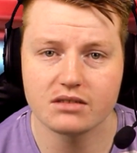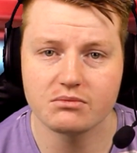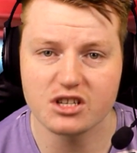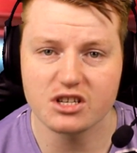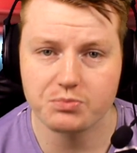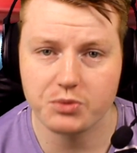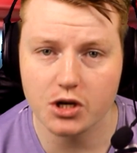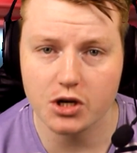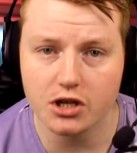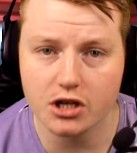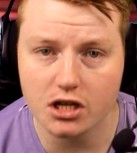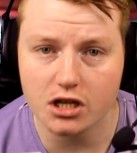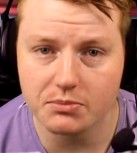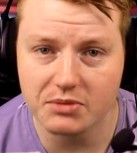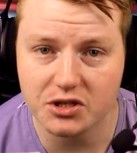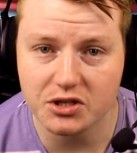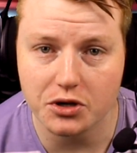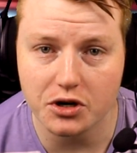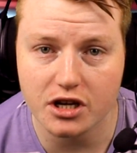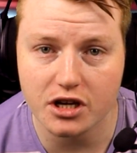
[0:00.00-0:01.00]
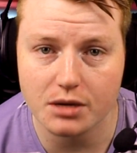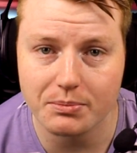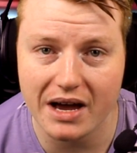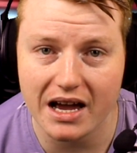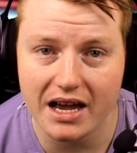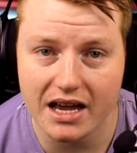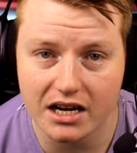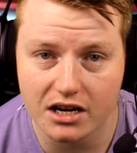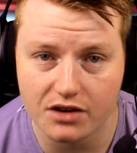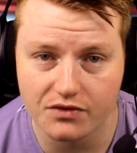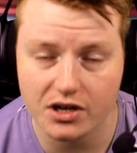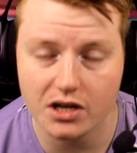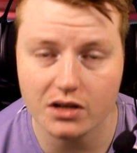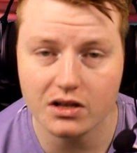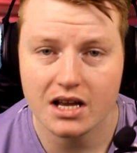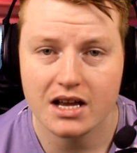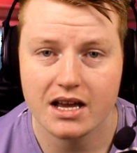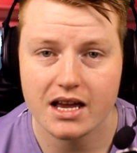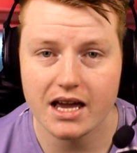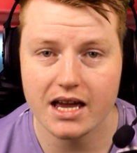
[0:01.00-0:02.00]
I'm just purely going to be talking about
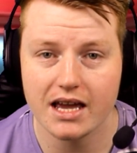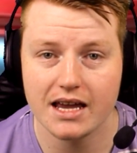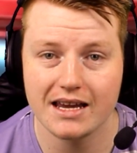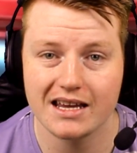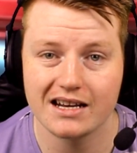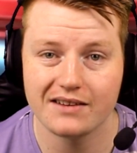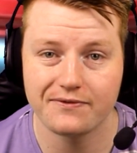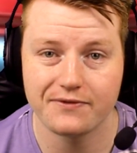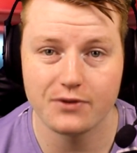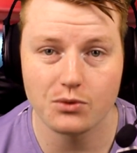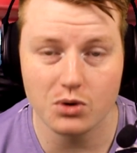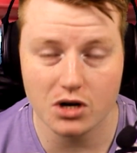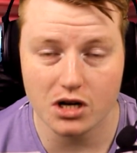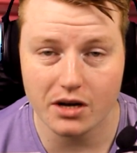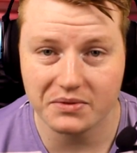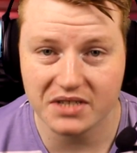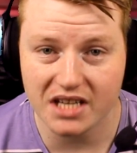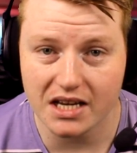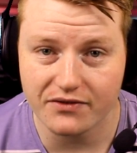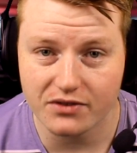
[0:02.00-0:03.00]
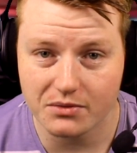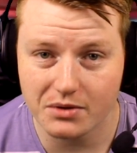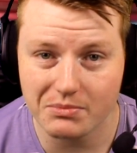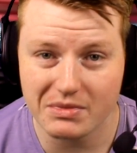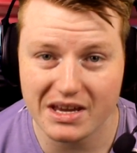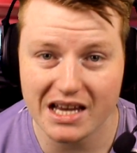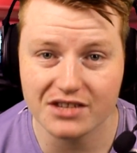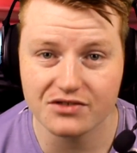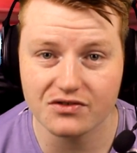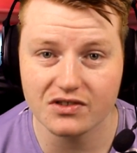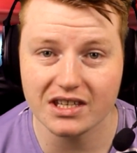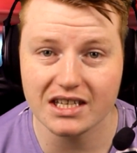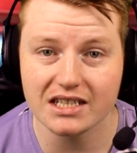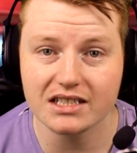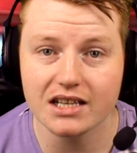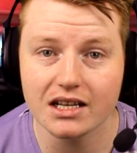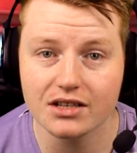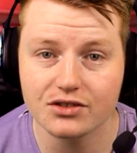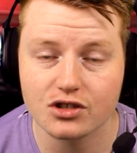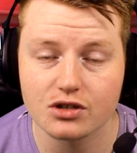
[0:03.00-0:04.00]
NRL, and for what I've seen from him, he hasn't really
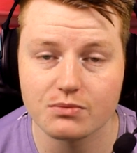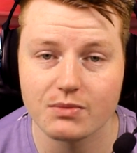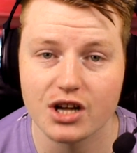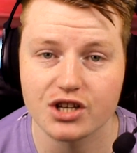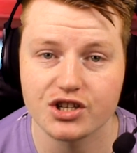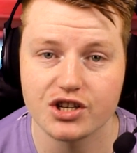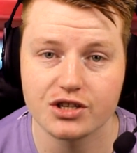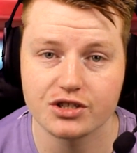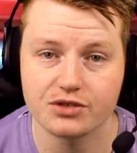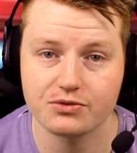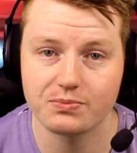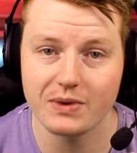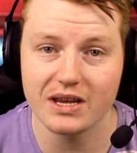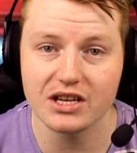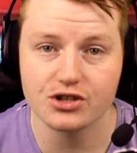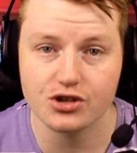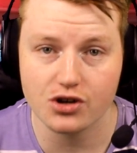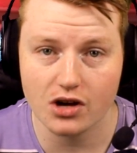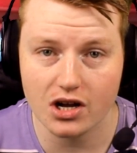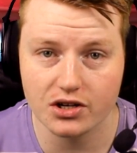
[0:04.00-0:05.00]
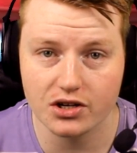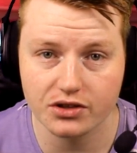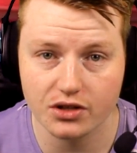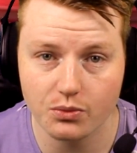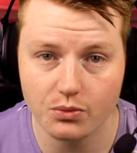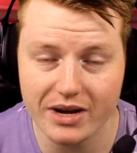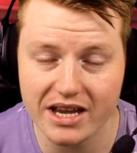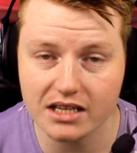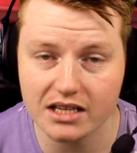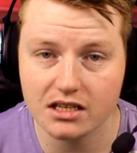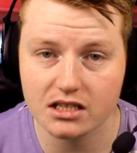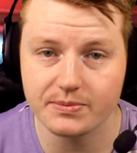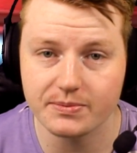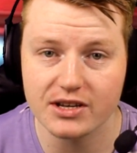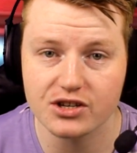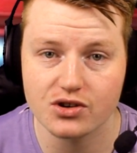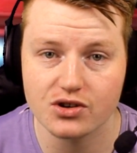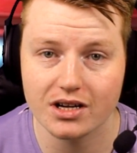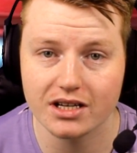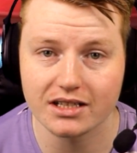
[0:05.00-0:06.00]
done too much. He's been tried on the wing, he's
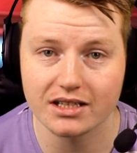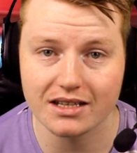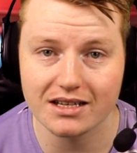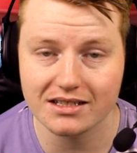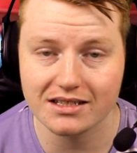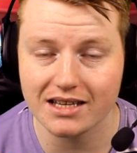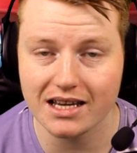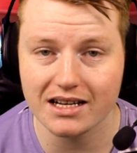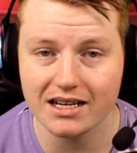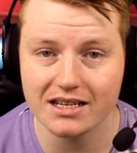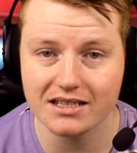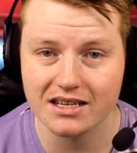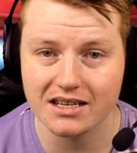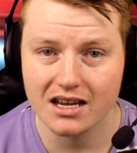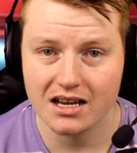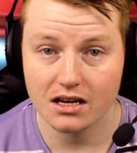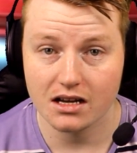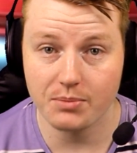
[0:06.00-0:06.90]
been tried in the centres.